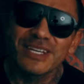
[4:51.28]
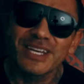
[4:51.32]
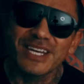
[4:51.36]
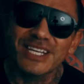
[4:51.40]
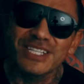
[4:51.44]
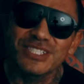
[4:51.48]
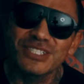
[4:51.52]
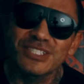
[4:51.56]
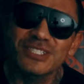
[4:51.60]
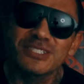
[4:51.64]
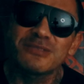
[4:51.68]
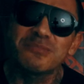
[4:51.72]

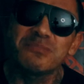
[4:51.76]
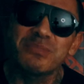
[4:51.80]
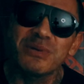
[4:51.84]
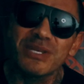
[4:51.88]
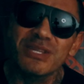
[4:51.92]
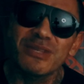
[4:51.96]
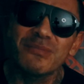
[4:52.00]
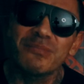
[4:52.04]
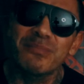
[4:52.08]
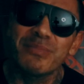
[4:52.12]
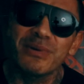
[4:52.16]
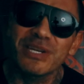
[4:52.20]
and just be
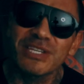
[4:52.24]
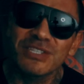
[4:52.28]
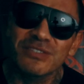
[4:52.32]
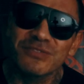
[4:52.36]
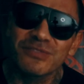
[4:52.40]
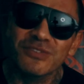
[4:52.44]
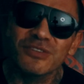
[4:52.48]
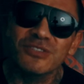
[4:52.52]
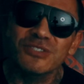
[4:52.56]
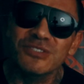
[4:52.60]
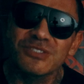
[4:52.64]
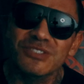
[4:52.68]
the best
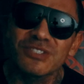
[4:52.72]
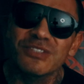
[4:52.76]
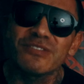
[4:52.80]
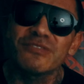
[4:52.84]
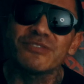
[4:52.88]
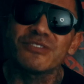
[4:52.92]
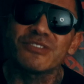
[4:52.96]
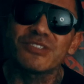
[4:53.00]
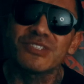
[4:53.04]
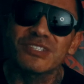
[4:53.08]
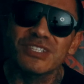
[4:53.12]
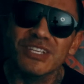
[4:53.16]
version of
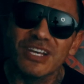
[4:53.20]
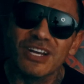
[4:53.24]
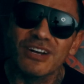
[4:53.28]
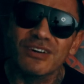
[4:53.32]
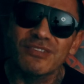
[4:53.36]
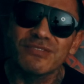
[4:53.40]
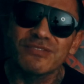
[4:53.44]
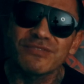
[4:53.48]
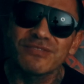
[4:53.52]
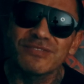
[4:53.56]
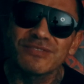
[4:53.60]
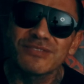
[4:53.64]

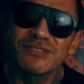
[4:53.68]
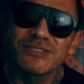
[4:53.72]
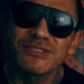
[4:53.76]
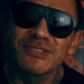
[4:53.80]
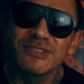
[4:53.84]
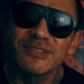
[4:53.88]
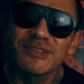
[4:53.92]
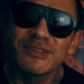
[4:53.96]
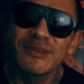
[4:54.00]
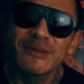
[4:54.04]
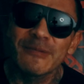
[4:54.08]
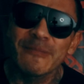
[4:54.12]
yourself.
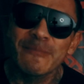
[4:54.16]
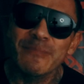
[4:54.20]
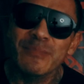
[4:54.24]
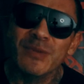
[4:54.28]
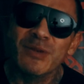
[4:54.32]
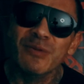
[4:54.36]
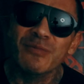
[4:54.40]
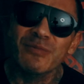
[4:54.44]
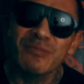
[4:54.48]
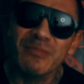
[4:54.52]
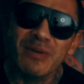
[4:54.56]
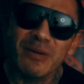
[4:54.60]

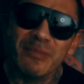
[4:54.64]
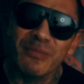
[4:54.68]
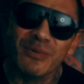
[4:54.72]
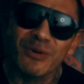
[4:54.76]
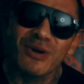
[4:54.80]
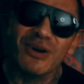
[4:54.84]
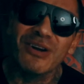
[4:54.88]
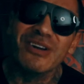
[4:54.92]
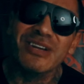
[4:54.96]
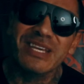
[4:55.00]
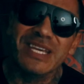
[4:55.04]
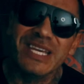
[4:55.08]
Remember,
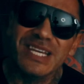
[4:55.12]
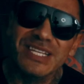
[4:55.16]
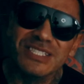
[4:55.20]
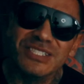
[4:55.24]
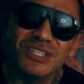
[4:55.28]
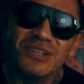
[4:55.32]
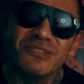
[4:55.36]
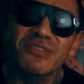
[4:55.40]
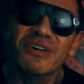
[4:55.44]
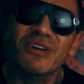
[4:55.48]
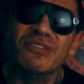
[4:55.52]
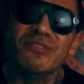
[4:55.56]
our kids
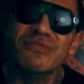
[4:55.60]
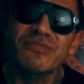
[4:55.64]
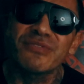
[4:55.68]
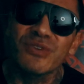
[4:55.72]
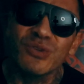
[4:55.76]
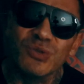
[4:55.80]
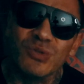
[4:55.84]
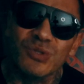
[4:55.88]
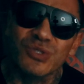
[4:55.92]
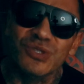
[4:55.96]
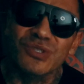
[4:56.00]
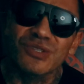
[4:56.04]
are our
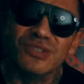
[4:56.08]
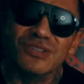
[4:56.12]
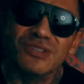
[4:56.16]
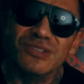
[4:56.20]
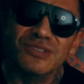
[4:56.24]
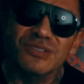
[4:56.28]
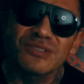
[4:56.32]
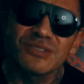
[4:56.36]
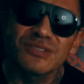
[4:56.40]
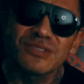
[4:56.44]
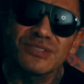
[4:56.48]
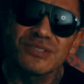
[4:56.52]

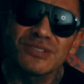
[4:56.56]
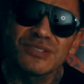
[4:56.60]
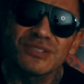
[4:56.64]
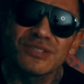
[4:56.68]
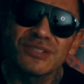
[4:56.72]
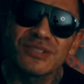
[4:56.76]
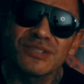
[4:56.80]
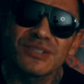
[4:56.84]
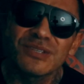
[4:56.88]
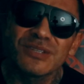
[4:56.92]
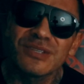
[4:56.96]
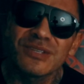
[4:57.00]
future.
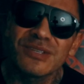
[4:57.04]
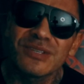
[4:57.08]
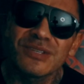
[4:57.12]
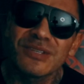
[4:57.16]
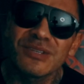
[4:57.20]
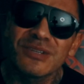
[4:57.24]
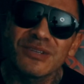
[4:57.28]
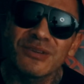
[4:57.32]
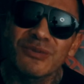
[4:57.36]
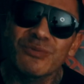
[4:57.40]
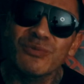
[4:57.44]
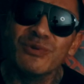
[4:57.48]

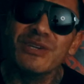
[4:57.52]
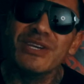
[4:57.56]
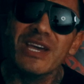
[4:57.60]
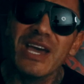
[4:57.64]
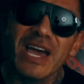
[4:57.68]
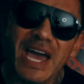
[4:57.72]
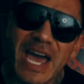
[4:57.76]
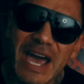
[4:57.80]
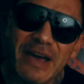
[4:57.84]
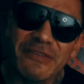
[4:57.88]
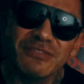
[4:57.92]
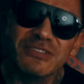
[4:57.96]
we
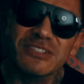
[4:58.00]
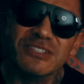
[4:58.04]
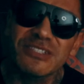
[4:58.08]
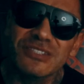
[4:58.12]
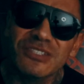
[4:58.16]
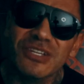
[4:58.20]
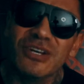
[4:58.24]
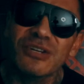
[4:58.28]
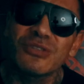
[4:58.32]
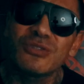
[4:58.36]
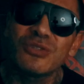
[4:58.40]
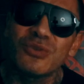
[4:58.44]
have to
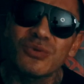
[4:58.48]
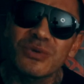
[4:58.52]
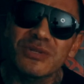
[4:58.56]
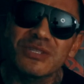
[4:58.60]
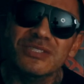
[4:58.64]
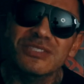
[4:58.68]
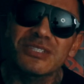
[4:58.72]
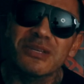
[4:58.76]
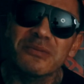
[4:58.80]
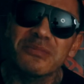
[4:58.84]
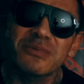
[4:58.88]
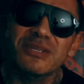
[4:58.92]
start doing
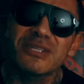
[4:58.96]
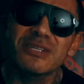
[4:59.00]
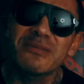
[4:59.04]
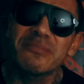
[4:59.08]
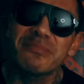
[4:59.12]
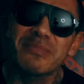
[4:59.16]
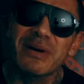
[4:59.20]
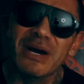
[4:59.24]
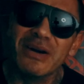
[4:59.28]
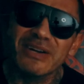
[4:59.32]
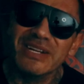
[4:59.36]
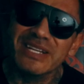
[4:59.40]
something
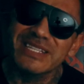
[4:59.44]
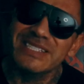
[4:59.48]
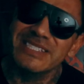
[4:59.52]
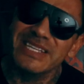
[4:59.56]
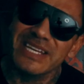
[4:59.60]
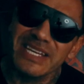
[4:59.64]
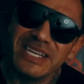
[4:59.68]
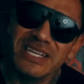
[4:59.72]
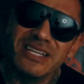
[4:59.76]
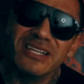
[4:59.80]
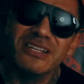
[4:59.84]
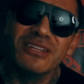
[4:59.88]
about it and
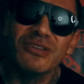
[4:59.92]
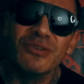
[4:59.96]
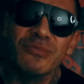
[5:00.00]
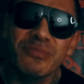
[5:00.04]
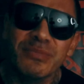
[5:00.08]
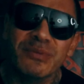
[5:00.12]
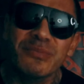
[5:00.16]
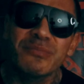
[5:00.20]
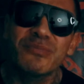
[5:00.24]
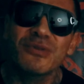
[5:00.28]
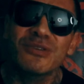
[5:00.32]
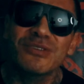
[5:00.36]
take it a little
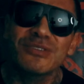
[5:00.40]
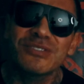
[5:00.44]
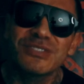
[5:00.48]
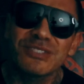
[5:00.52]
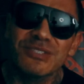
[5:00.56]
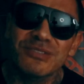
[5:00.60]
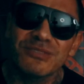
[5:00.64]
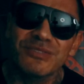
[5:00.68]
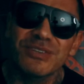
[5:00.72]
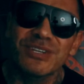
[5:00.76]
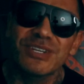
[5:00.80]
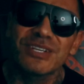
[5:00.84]
bit more
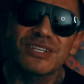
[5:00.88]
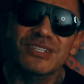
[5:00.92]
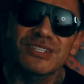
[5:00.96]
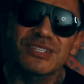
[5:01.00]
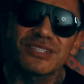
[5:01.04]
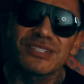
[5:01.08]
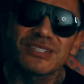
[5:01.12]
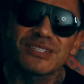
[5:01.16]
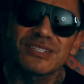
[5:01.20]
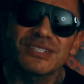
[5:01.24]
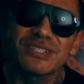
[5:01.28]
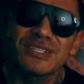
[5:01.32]

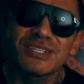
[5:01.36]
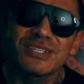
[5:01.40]
serious.